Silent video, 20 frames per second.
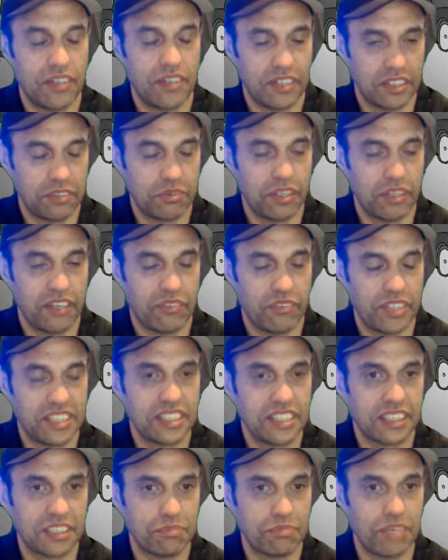If we
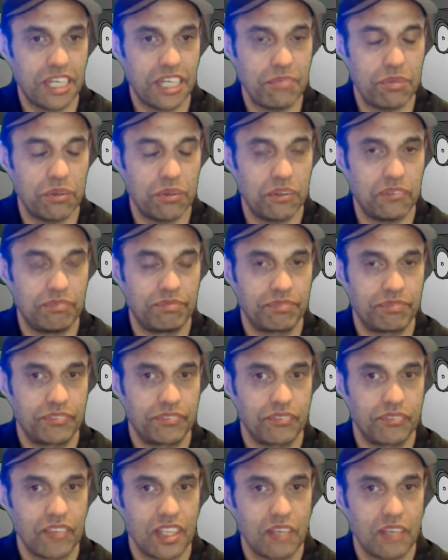stick to people
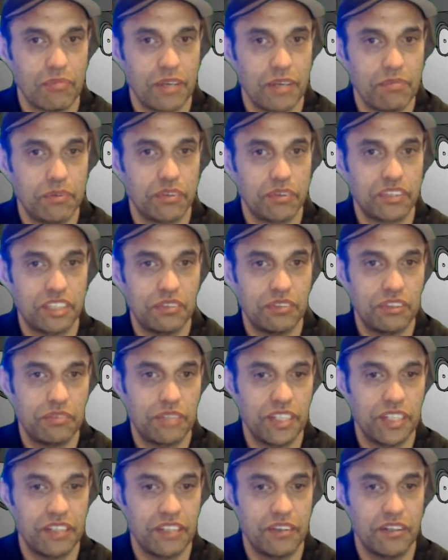seem to
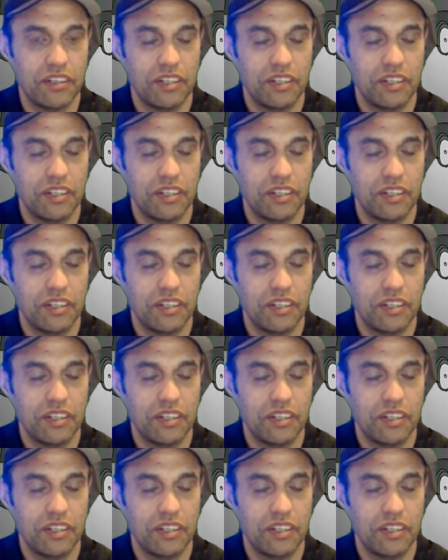be the